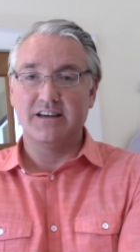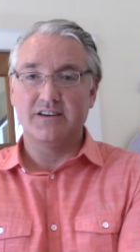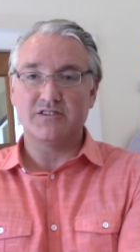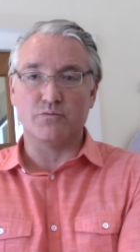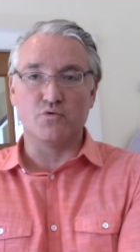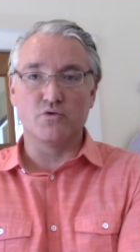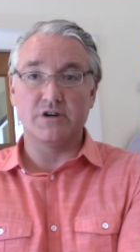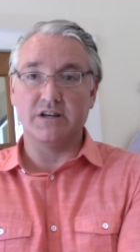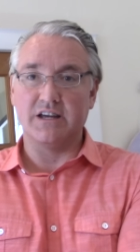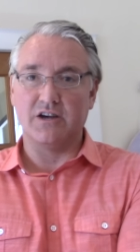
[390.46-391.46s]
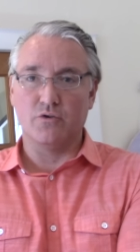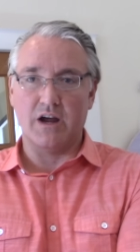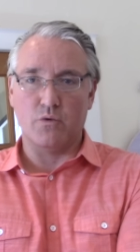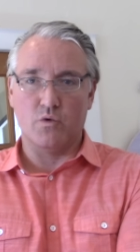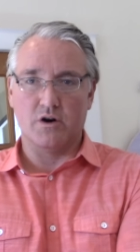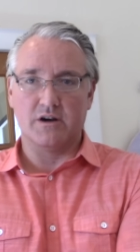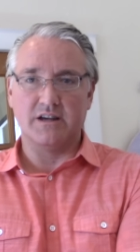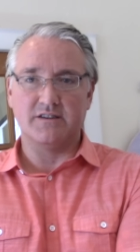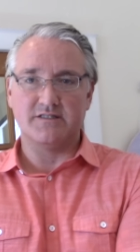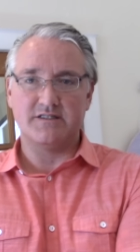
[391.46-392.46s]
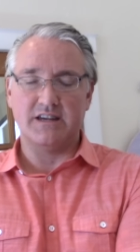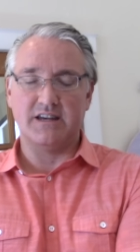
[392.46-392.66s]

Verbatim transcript: Some really great work is,